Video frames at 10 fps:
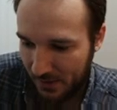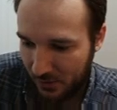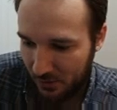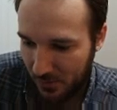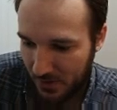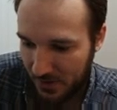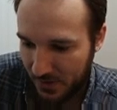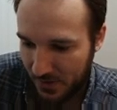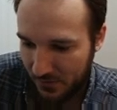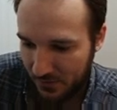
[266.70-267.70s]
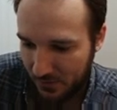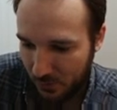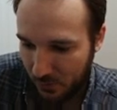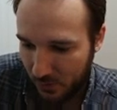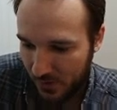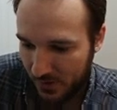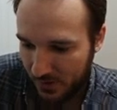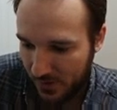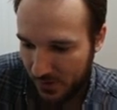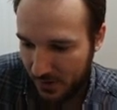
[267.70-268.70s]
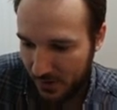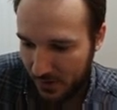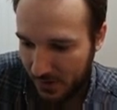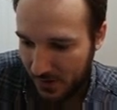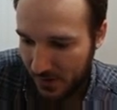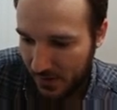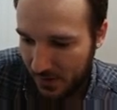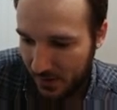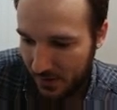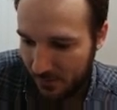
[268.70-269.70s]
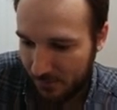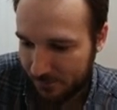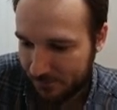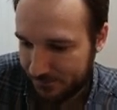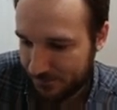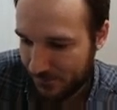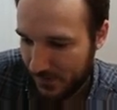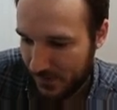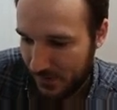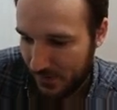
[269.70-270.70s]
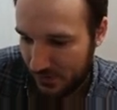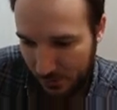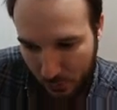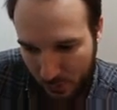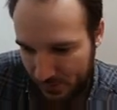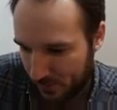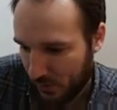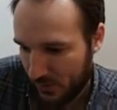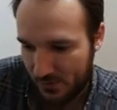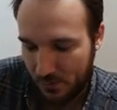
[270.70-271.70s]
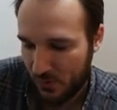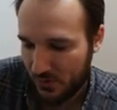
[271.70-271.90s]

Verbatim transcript: little bit here, even support right there. Um, support, support, support,